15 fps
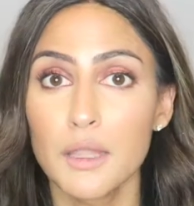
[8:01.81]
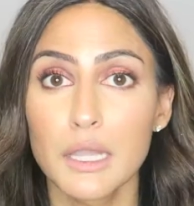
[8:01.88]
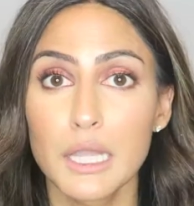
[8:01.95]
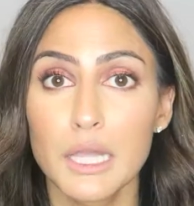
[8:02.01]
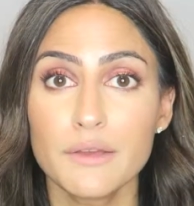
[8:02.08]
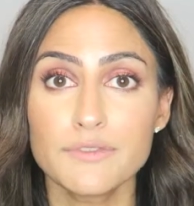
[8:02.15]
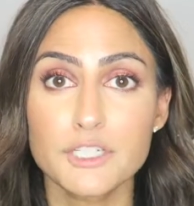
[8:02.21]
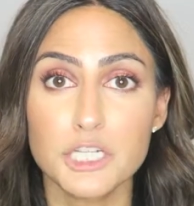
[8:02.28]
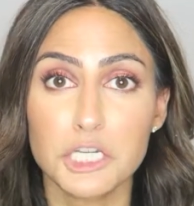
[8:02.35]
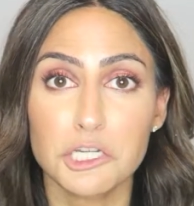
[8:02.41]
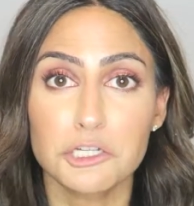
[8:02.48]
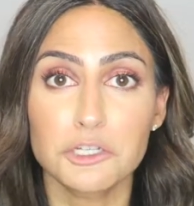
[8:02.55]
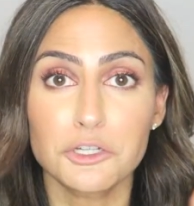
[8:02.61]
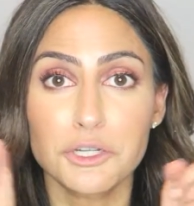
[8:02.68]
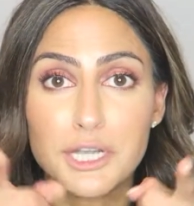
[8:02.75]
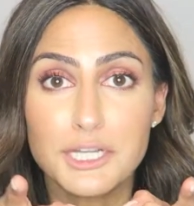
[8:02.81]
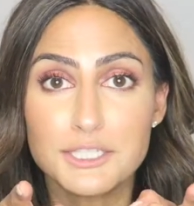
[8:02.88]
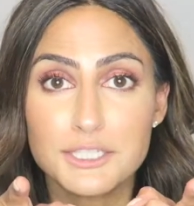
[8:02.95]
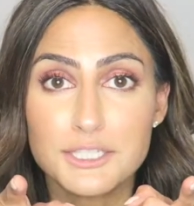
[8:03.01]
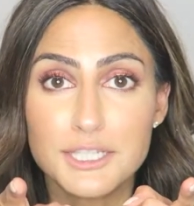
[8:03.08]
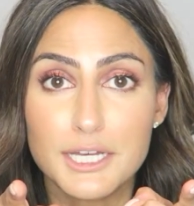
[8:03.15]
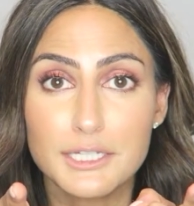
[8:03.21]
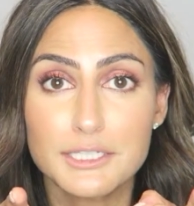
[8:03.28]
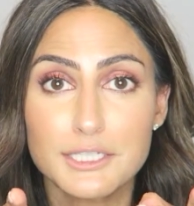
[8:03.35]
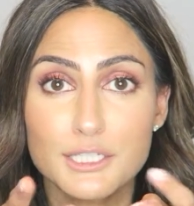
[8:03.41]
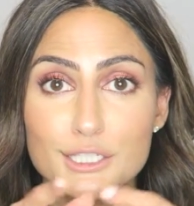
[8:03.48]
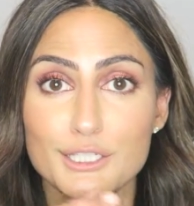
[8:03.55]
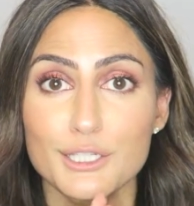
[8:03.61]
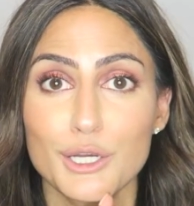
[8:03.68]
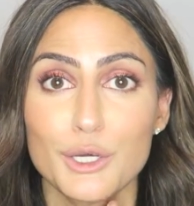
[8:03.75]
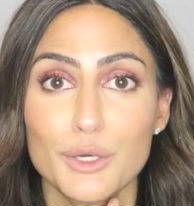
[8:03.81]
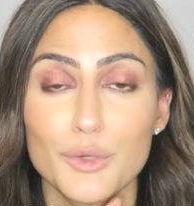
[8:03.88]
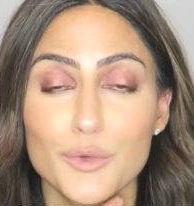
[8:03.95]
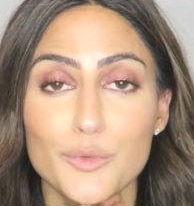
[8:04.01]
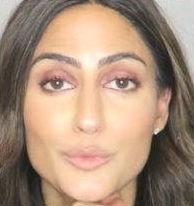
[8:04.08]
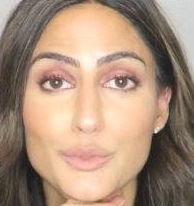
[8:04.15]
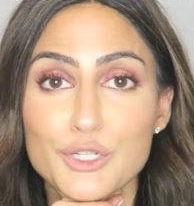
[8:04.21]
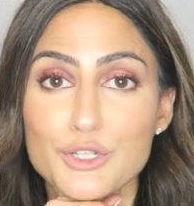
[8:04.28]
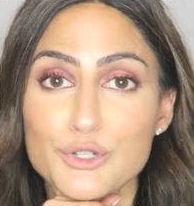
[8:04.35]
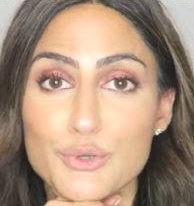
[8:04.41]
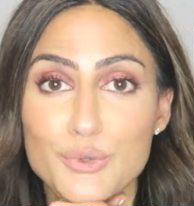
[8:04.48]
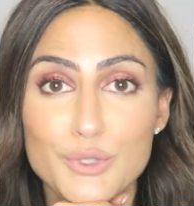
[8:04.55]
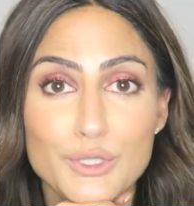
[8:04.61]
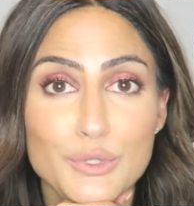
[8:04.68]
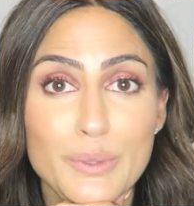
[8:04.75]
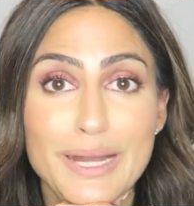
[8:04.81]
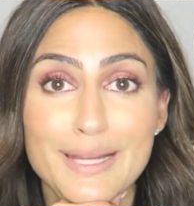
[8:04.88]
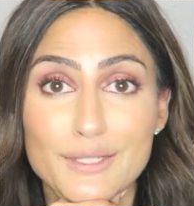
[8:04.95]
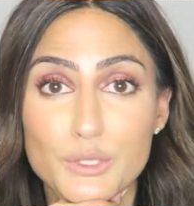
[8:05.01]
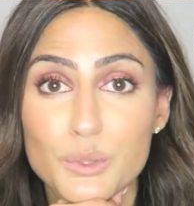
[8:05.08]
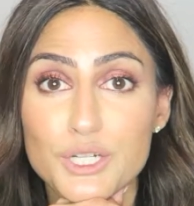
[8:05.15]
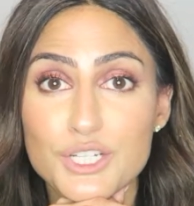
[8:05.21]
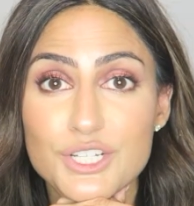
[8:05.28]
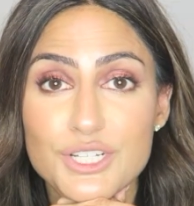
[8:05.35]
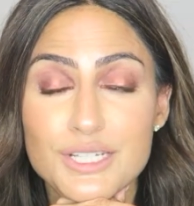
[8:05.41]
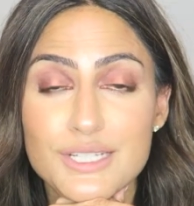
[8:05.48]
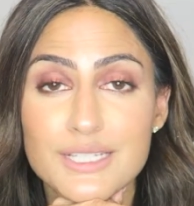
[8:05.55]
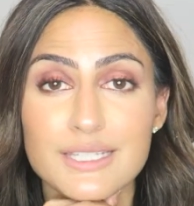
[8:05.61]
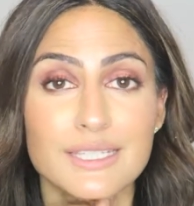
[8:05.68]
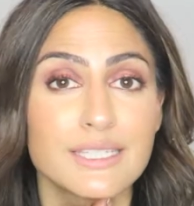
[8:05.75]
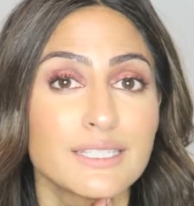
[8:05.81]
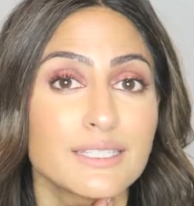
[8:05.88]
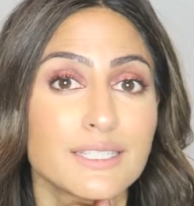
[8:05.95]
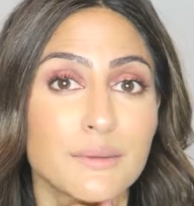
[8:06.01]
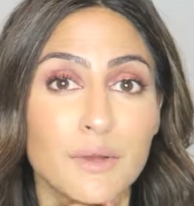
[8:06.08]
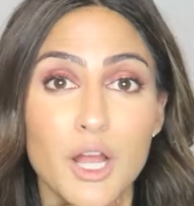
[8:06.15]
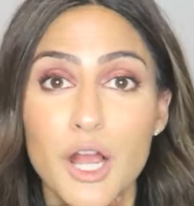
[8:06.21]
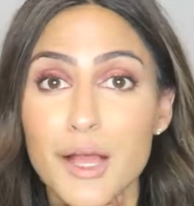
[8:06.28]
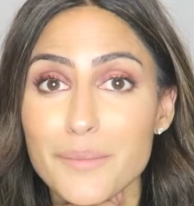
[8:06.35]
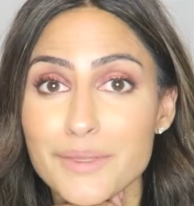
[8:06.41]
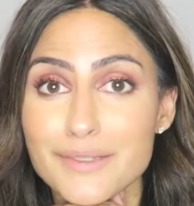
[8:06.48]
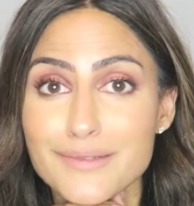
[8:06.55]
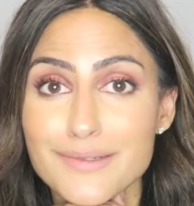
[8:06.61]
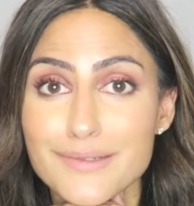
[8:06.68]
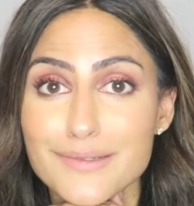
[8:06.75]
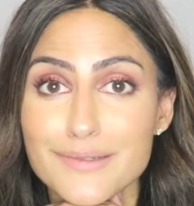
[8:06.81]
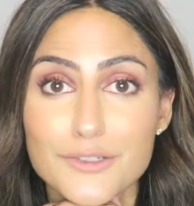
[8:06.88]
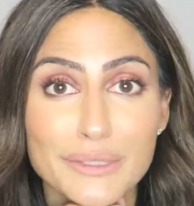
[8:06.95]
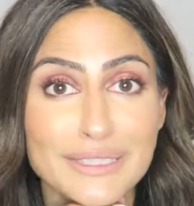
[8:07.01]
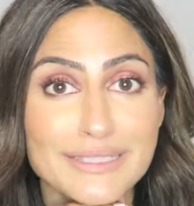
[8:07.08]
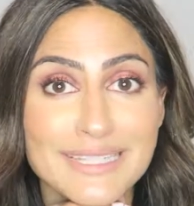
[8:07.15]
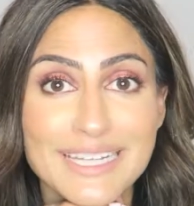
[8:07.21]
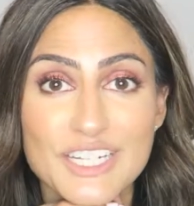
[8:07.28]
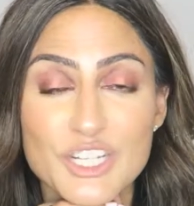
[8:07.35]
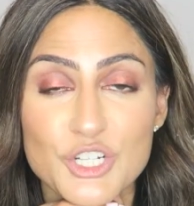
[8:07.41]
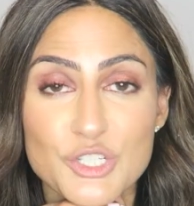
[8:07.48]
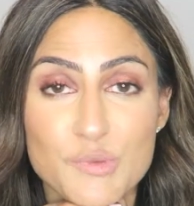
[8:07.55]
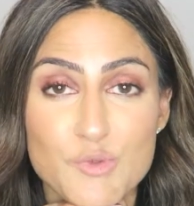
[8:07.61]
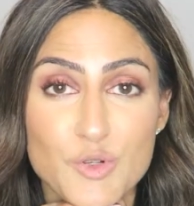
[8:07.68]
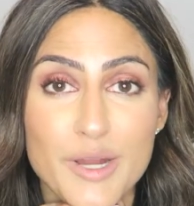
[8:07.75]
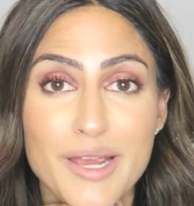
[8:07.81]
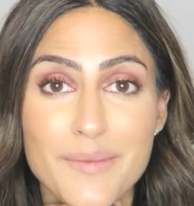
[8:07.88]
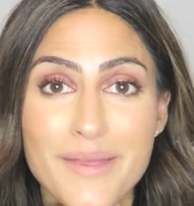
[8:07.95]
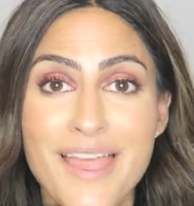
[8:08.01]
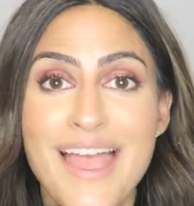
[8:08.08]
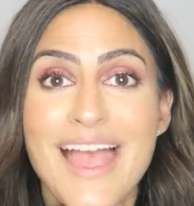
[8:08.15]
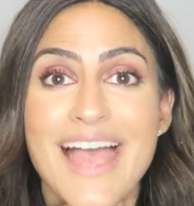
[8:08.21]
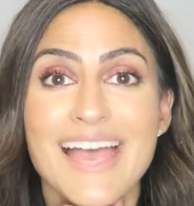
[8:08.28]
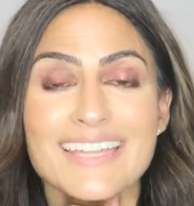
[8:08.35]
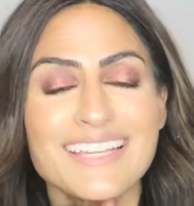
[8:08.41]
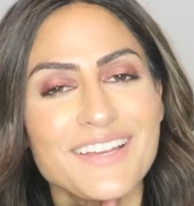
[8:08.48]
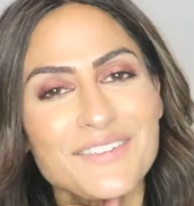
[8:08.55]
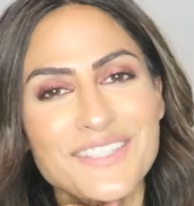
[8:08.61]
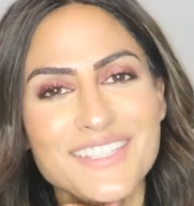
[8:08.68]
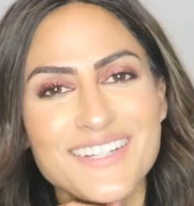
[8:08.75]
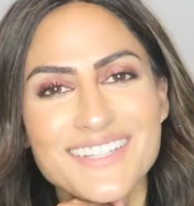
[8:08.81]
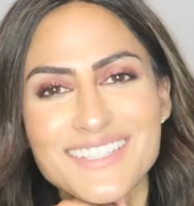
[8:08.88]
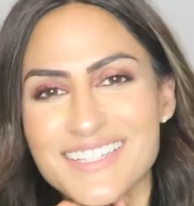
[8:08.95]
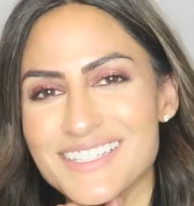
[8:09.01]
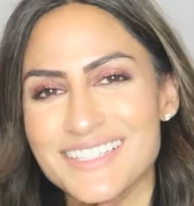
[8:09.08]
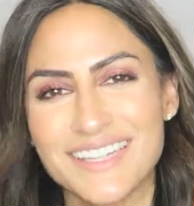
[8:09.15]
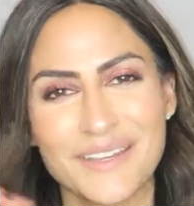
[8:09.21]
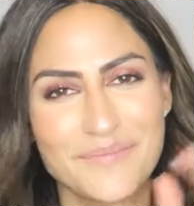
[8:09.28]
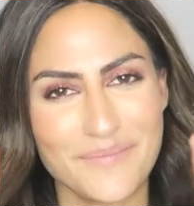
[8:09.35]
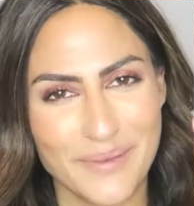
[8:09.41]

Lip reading: Love to hear your guys' thoughts, so be sure to ask questions, list some comments. Please like, share, subscribe, and I will see you guys next time.